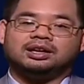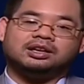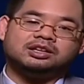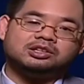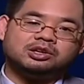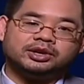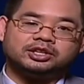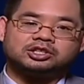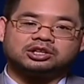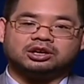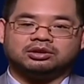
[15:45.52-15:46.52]
And in
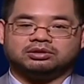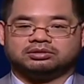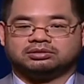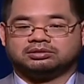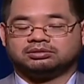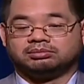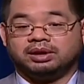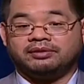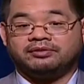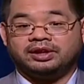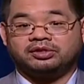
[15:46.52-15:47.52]
doing so,
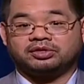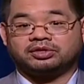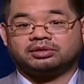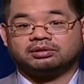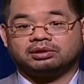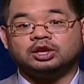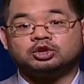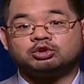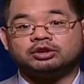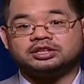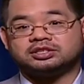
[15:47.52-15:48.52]
my faith
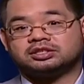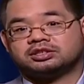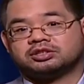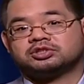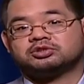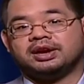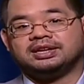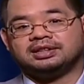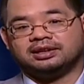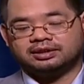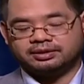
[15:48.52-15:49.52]
increased,
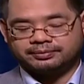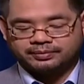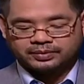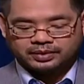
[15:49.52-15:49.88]
strengthened.